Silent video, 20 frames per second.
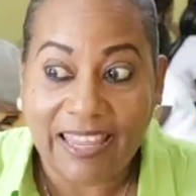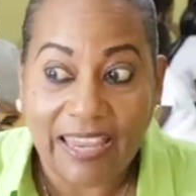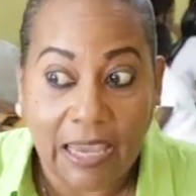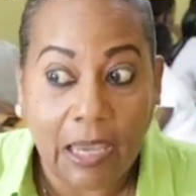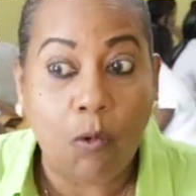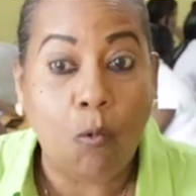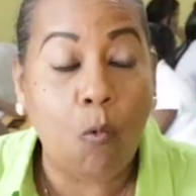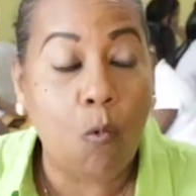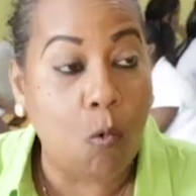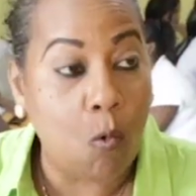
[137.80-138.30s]

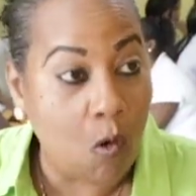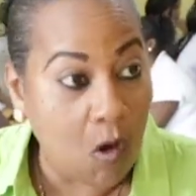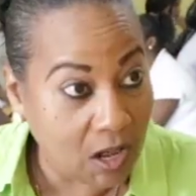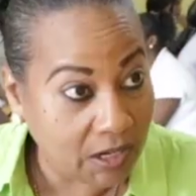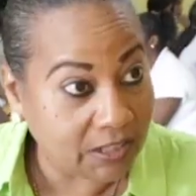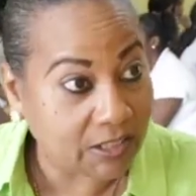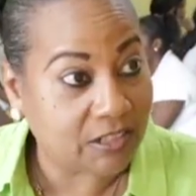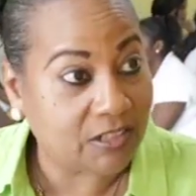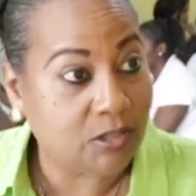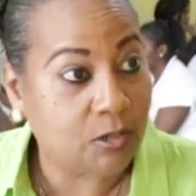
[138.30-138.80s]
They
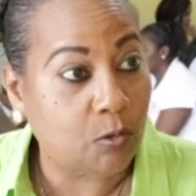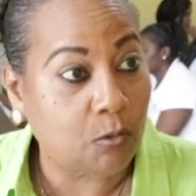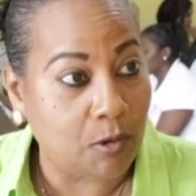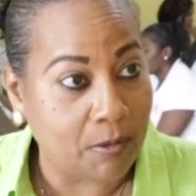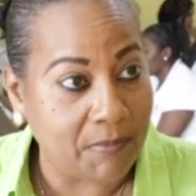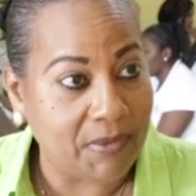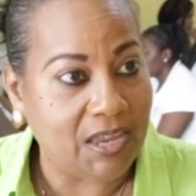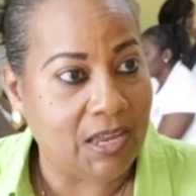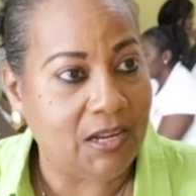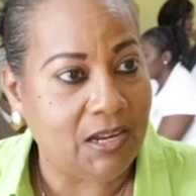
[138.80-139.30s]
want to
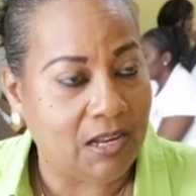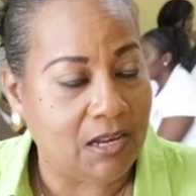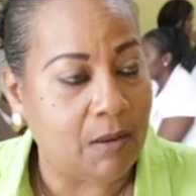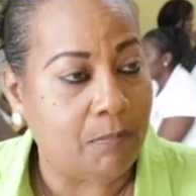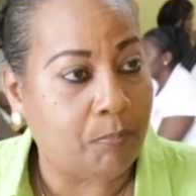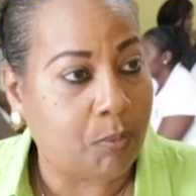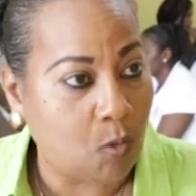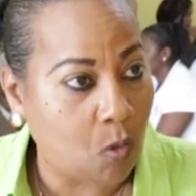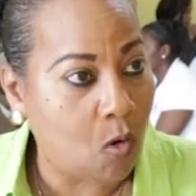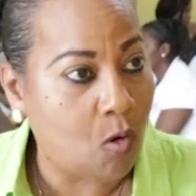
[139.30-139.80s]
remain in
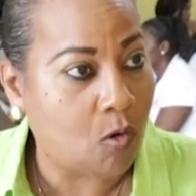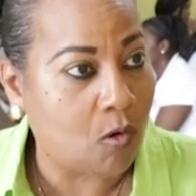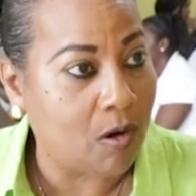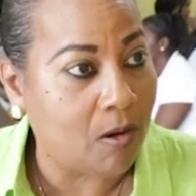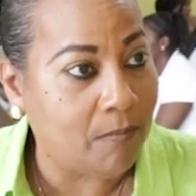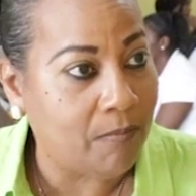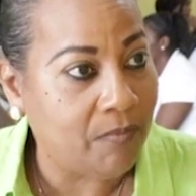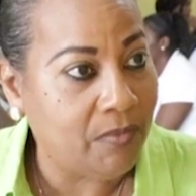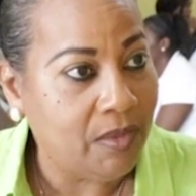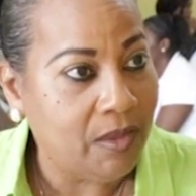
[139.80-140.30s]
the
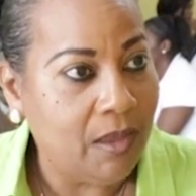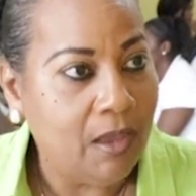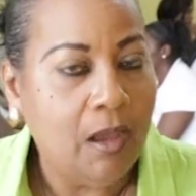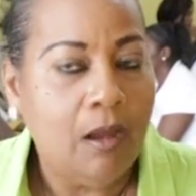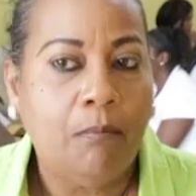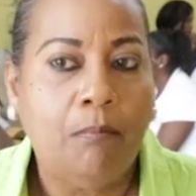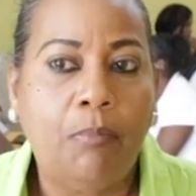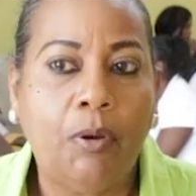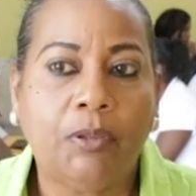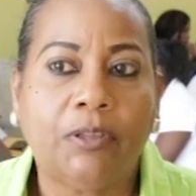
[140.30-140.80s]
program,
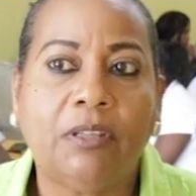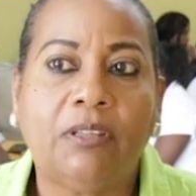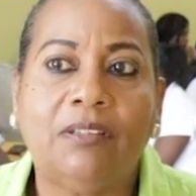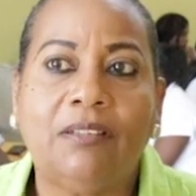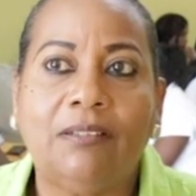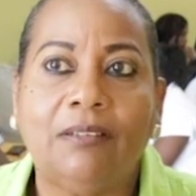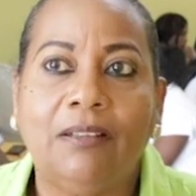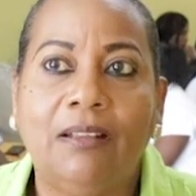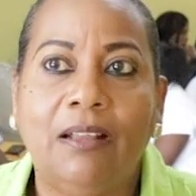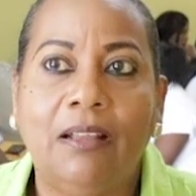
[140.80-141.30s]

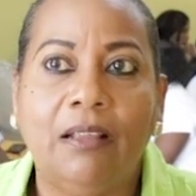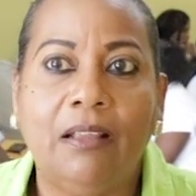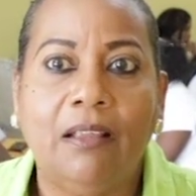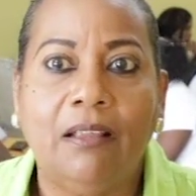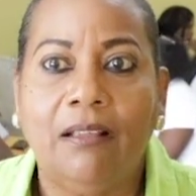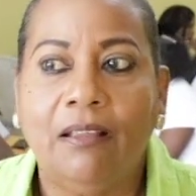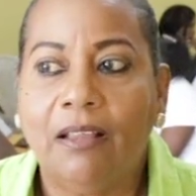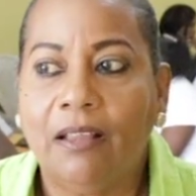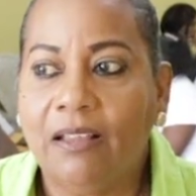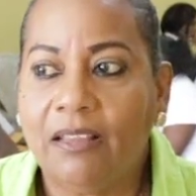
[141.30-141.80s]
but
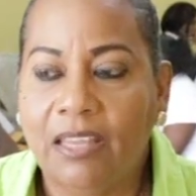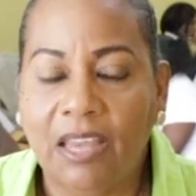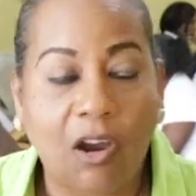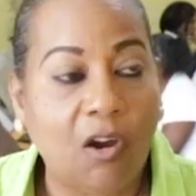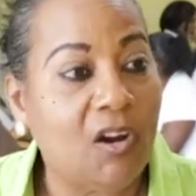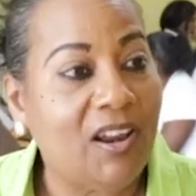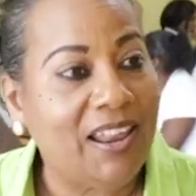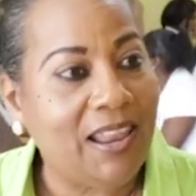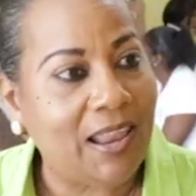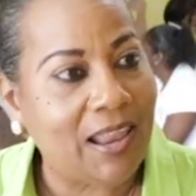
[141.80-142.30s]

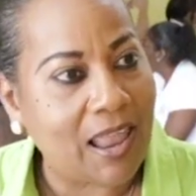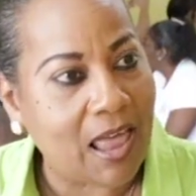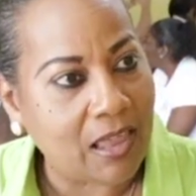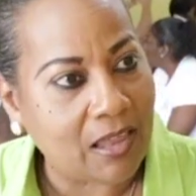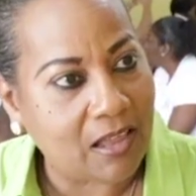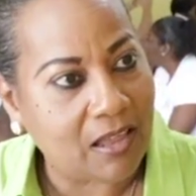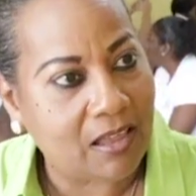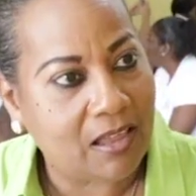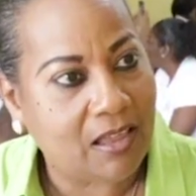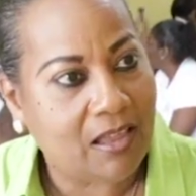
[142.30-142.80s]
their
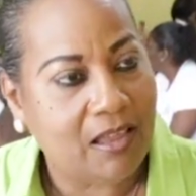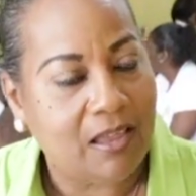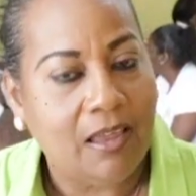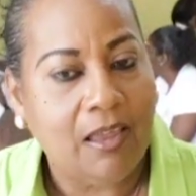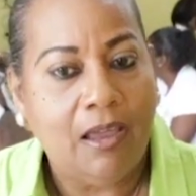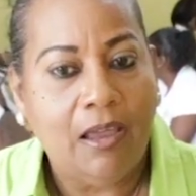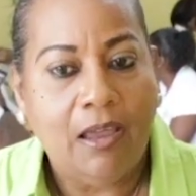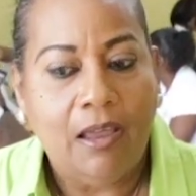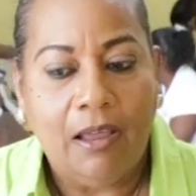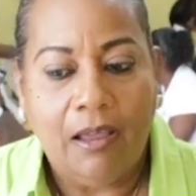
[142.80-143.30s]
lack
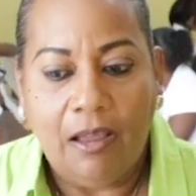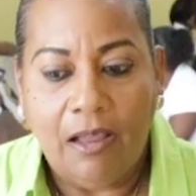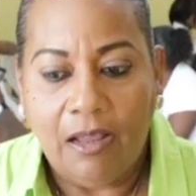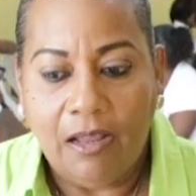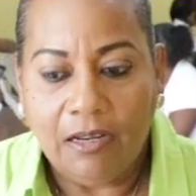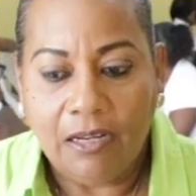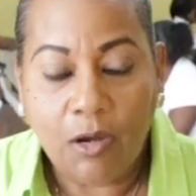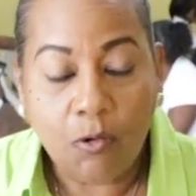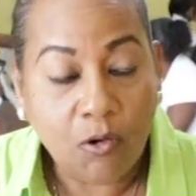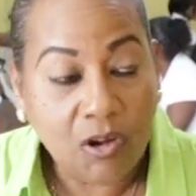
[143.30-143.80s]

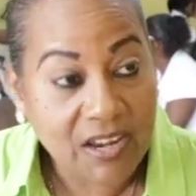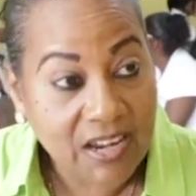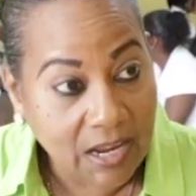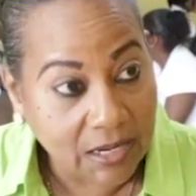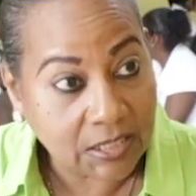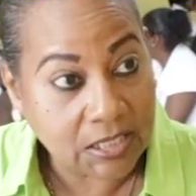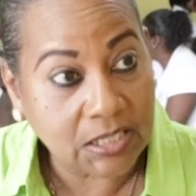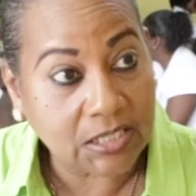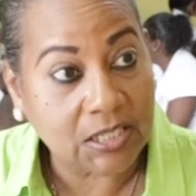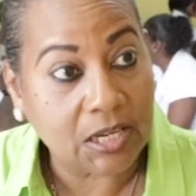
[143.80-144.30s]
the
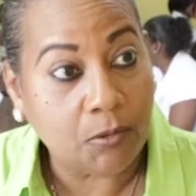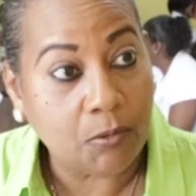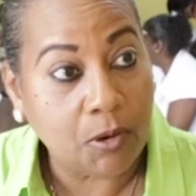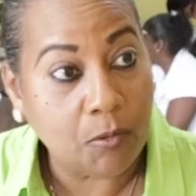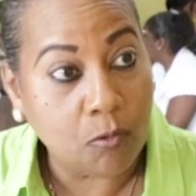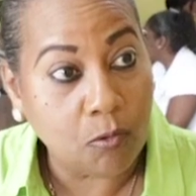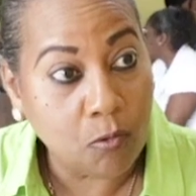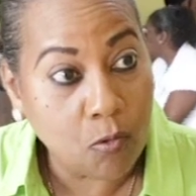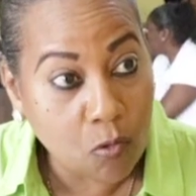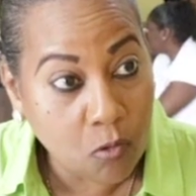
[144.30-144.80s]

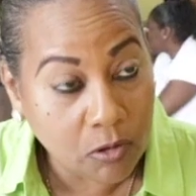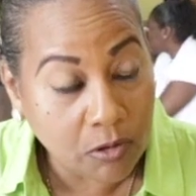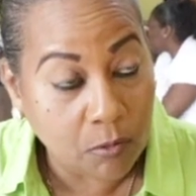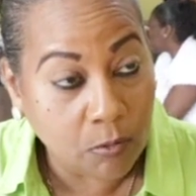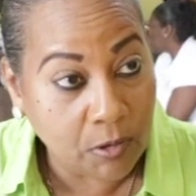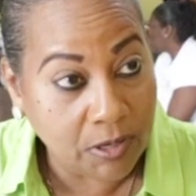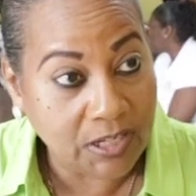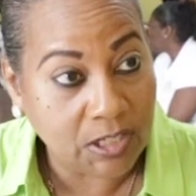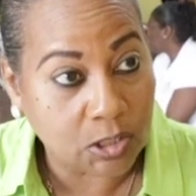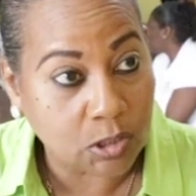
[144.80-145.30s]
necessary
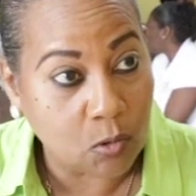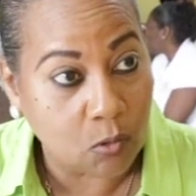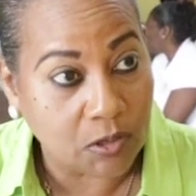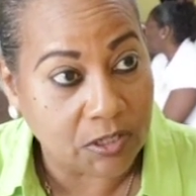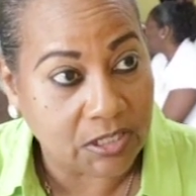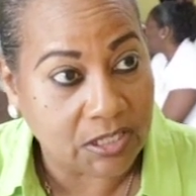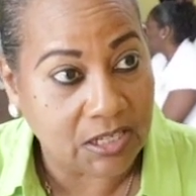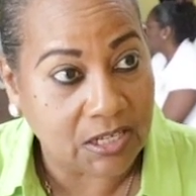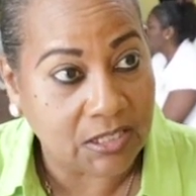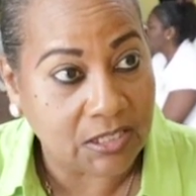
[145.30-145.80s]

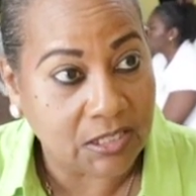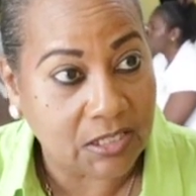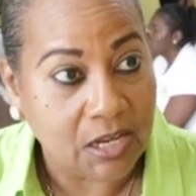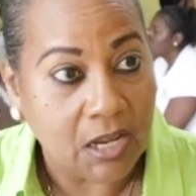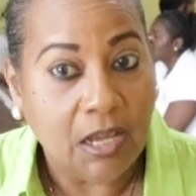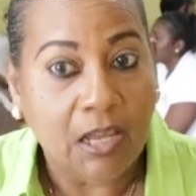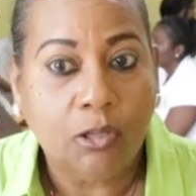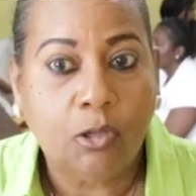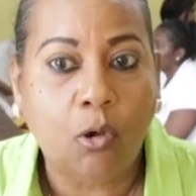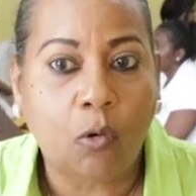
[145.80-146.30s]
resources
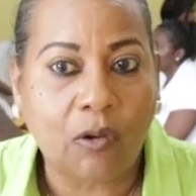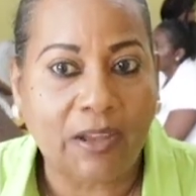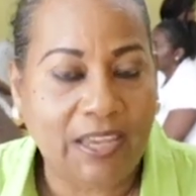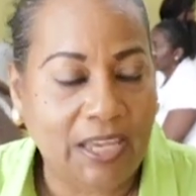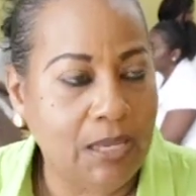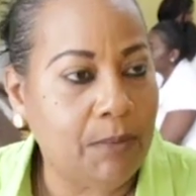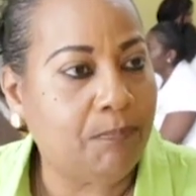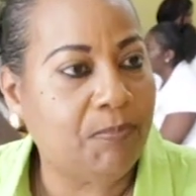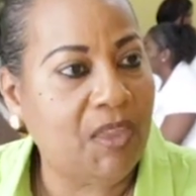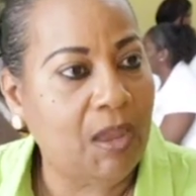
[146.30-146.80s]
to
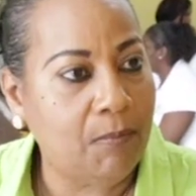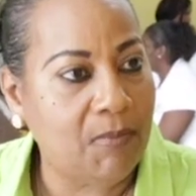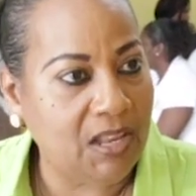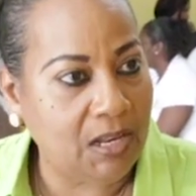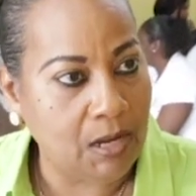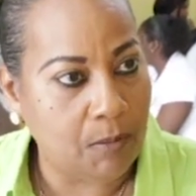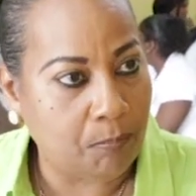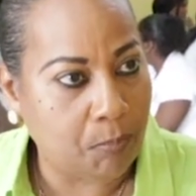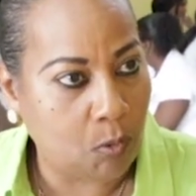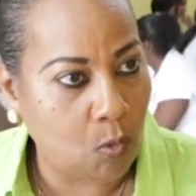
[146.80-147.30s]
keep them
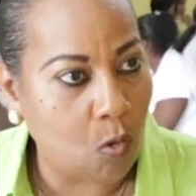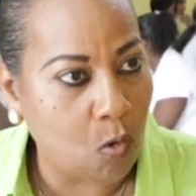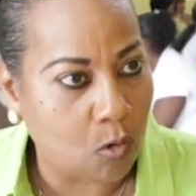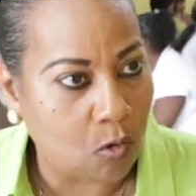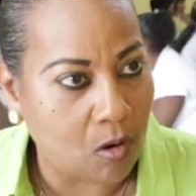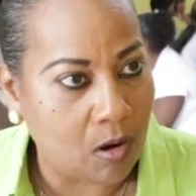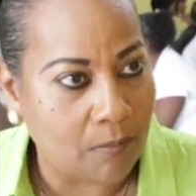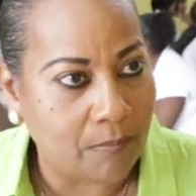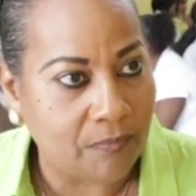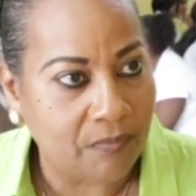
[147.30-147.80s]
in the
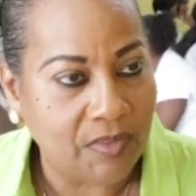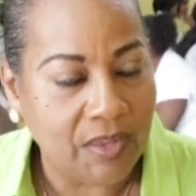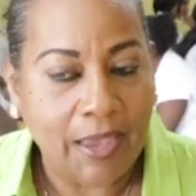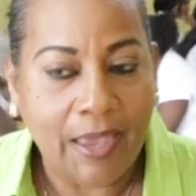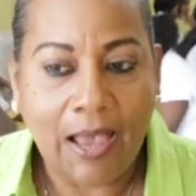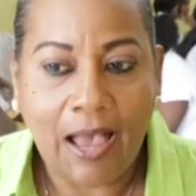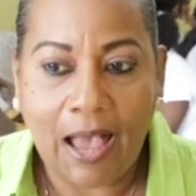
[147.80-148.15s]
program.